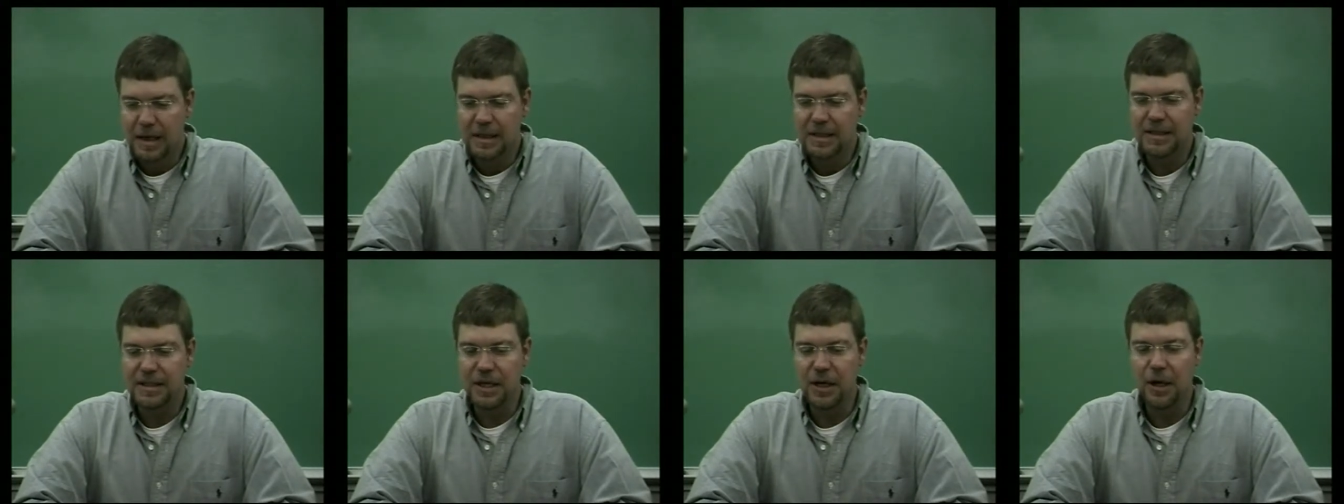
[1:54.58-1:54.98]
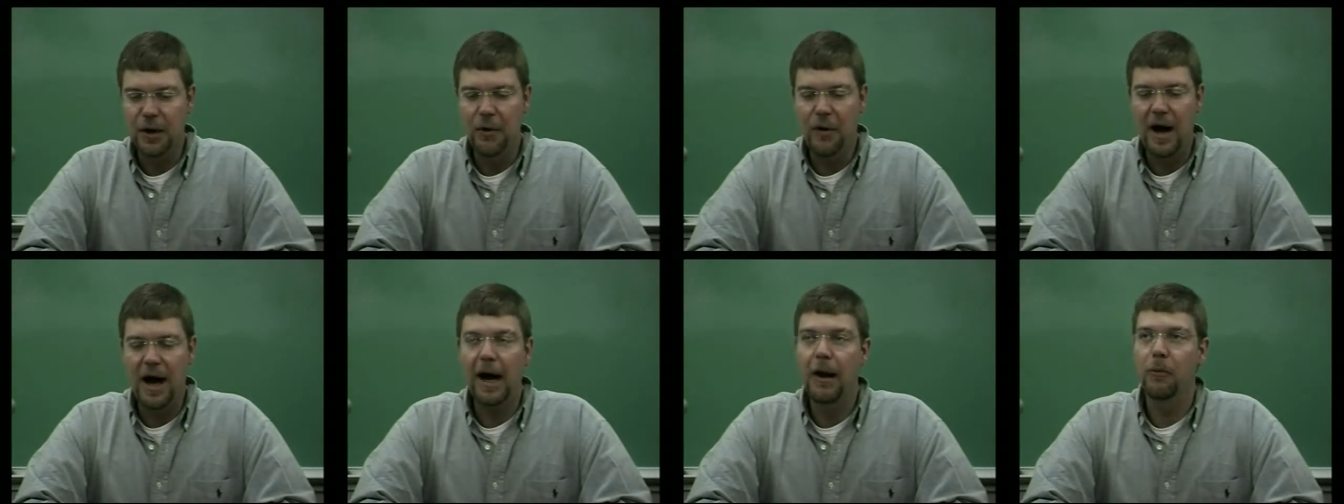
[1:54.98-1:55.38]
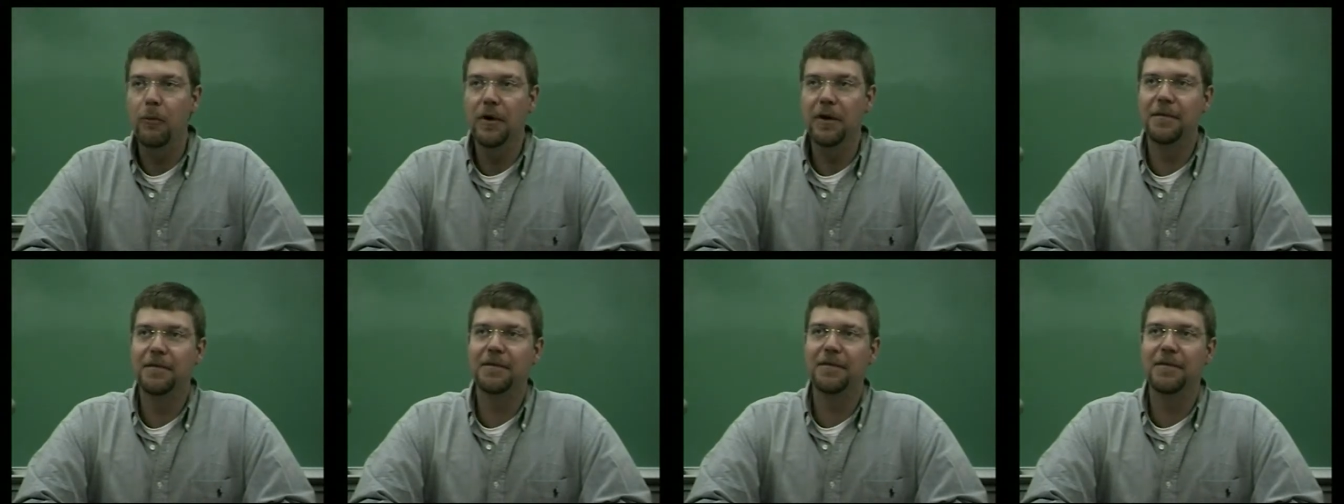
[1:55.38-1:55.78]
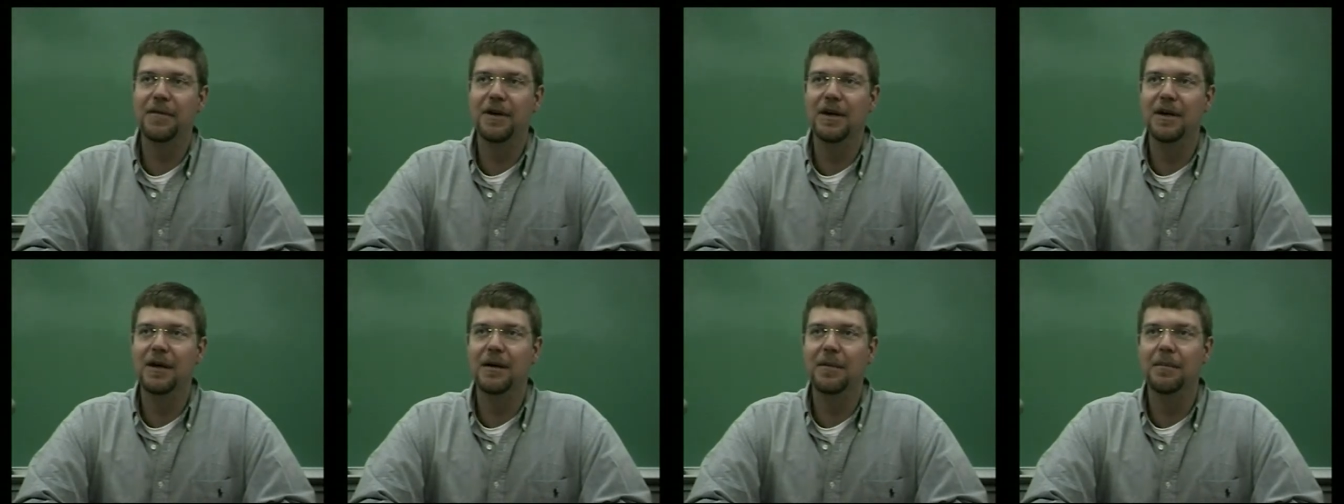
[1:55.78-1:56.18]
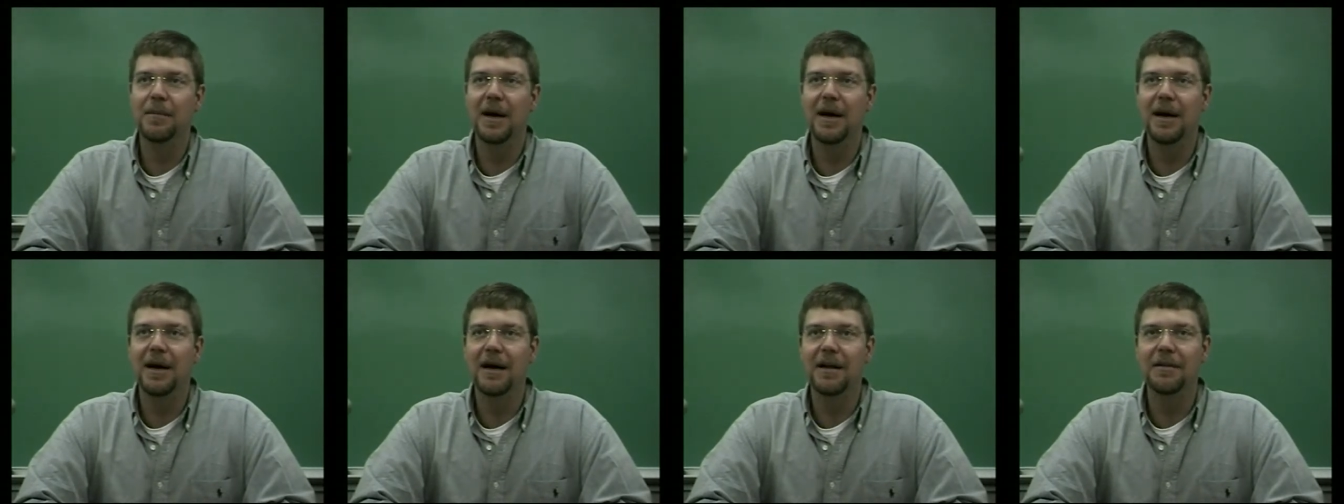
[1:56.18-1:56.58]
So I went from
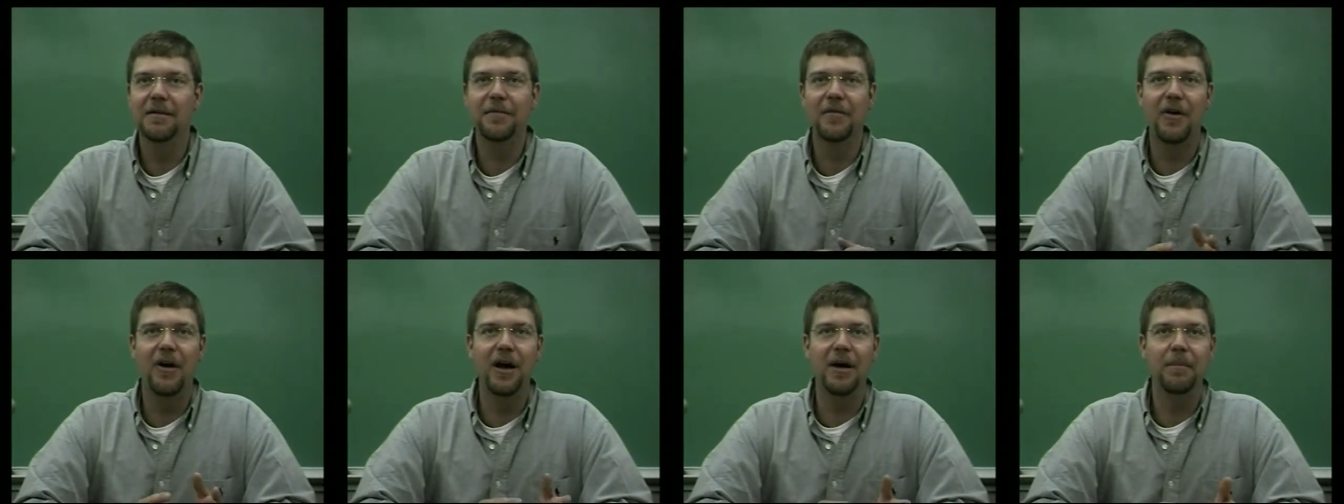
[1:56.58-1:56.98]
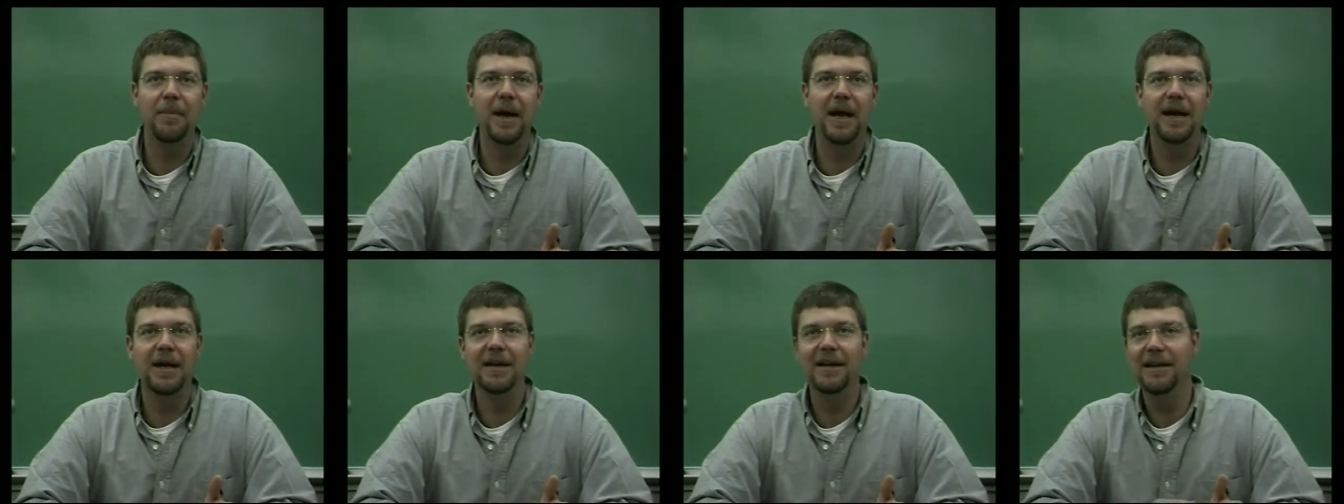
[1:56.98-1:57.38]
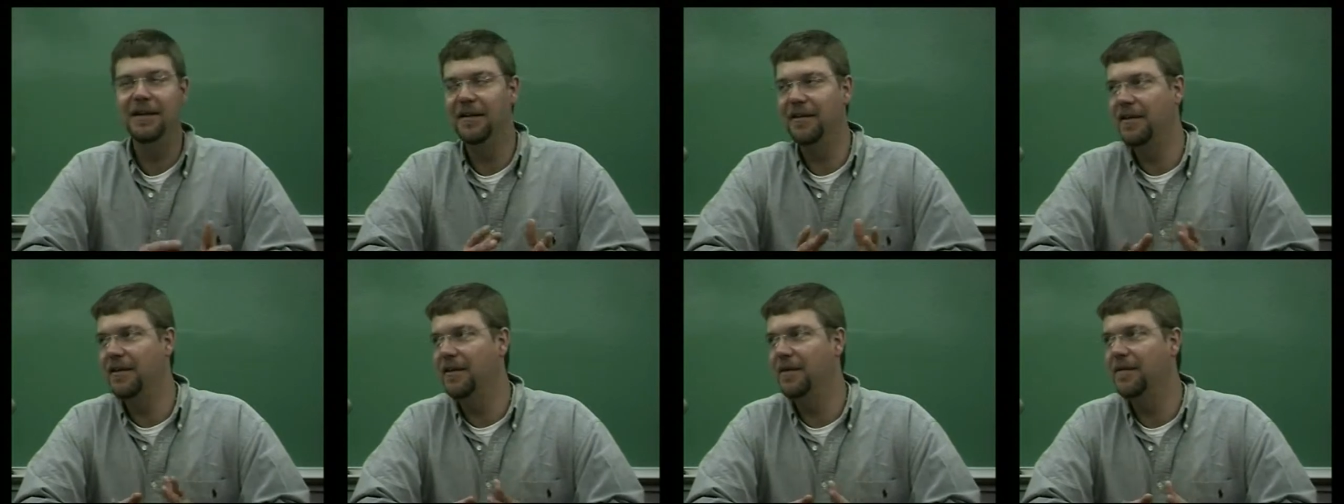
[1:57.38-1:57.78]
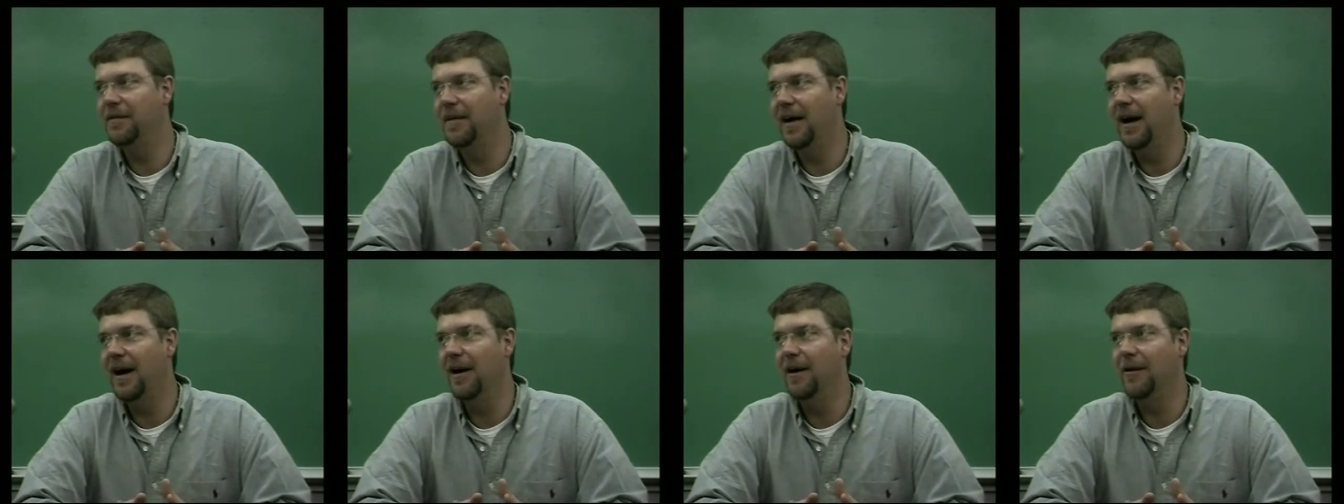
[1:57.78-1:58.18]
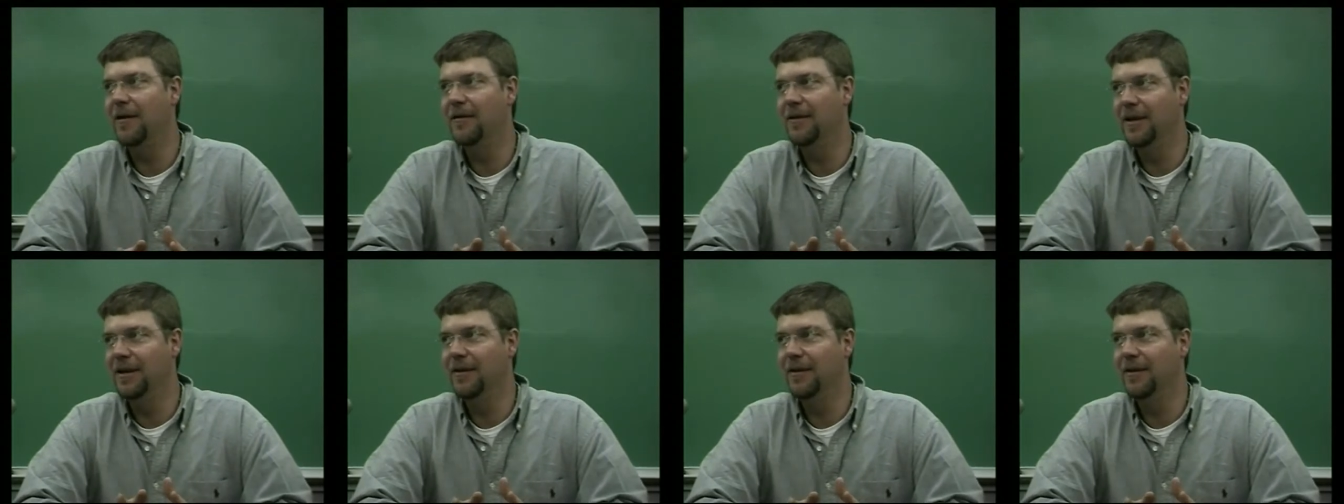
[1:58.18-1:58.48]
uh, the frying pan into the fire,